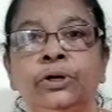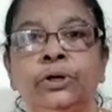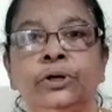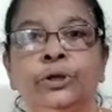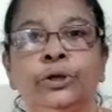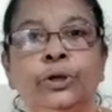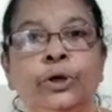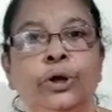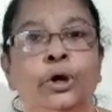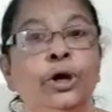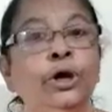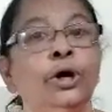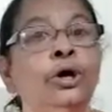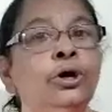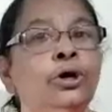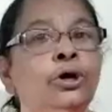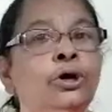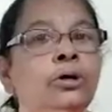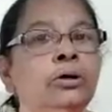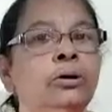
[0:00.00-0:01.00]

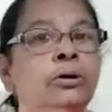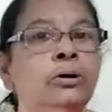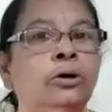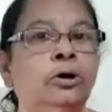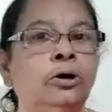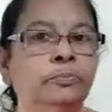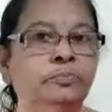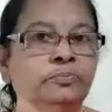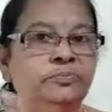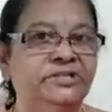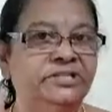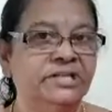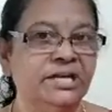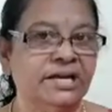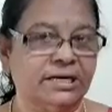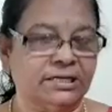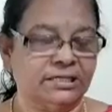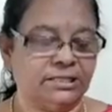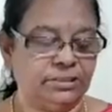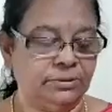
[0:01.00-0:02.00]
no
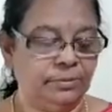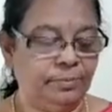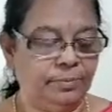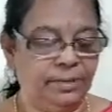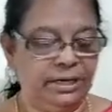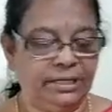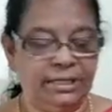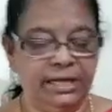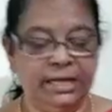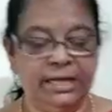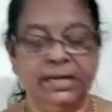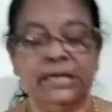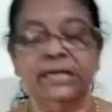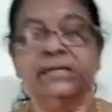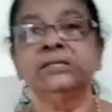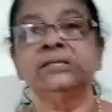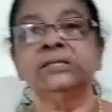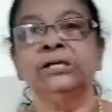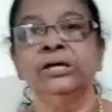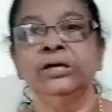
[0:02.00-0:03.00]
object. But there
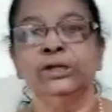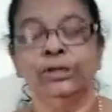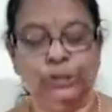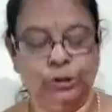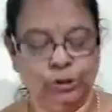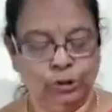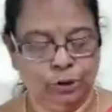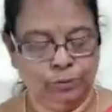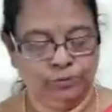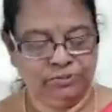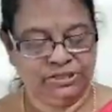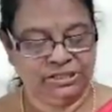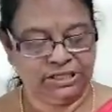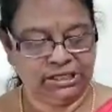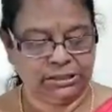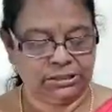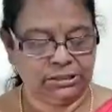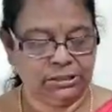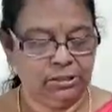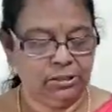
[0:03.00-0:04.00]
is no
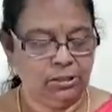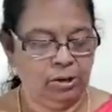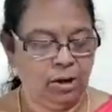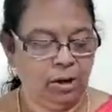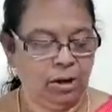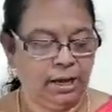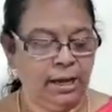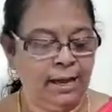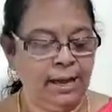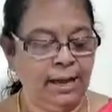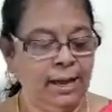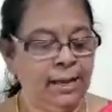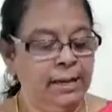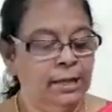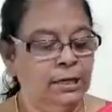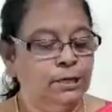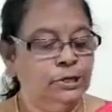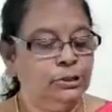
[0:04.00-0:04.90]
object. Okay.